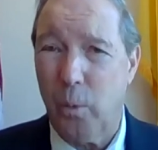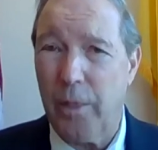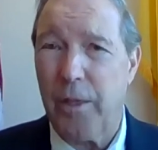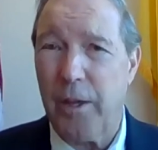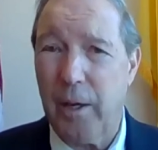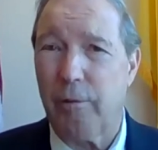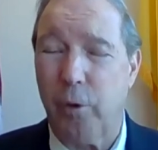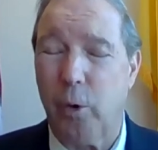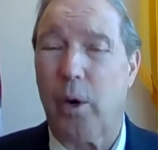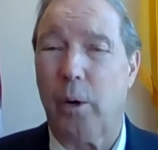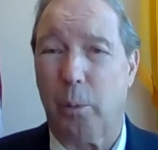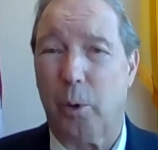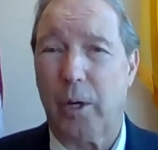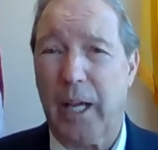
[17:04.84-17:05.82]
with the
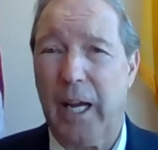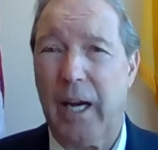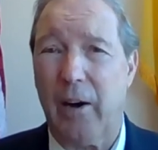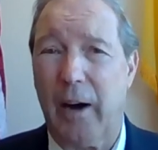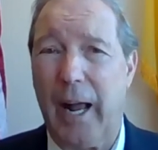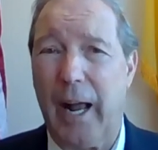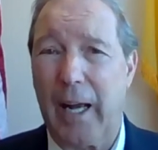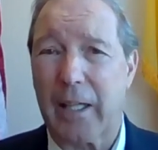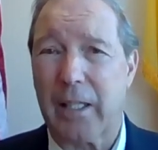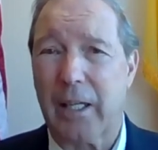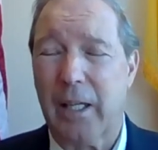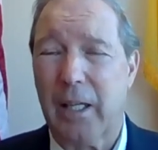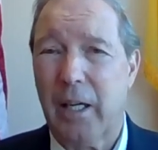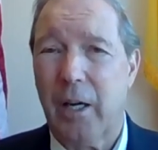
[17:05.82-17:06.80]
Affordable Care Act
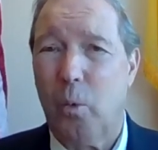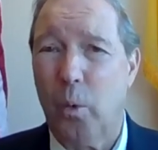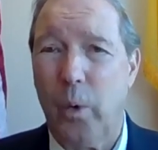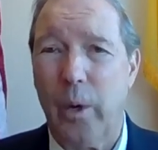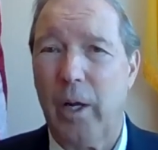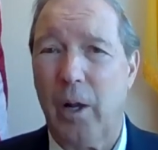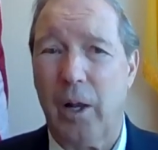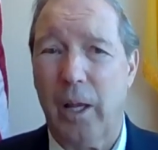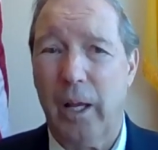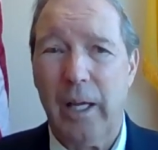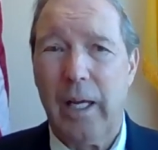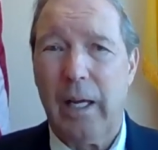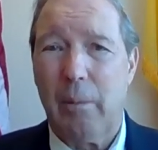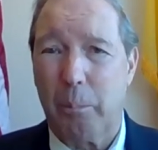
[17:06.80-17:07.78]
will
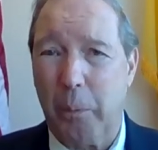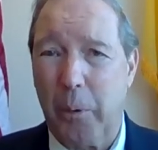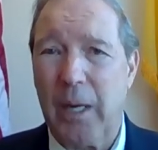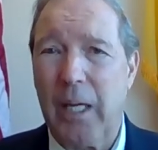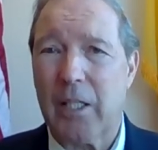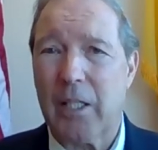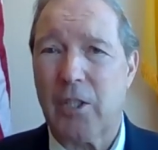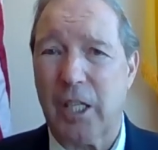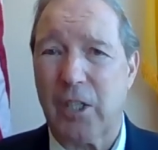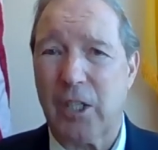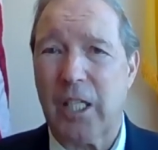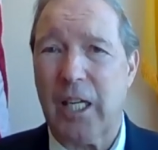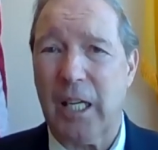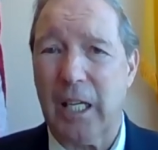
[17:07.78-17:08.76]

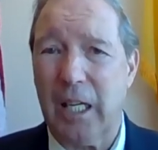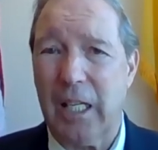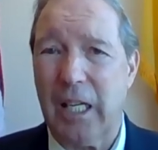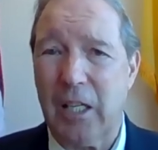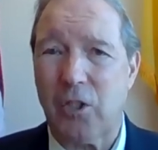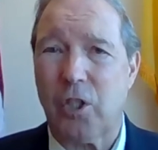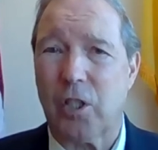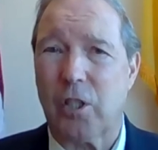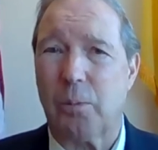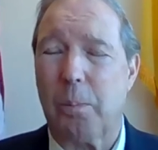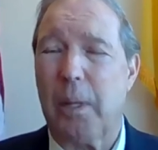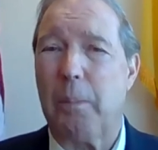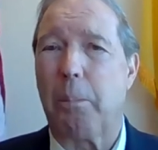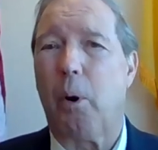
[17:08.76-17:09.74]
pre-existing conditions
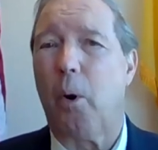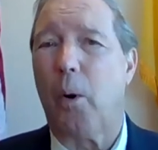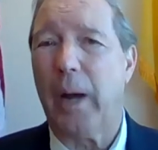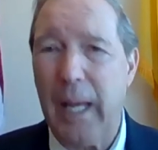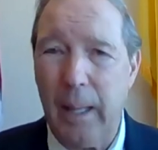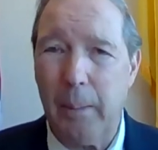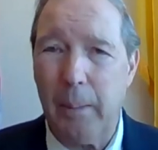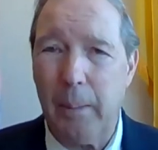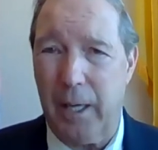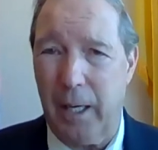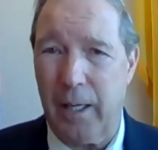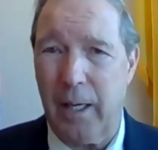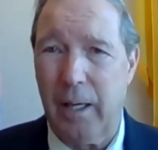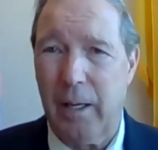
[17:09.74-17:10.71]
be
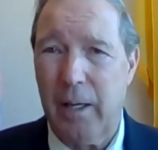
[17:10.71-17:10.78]
prohibited.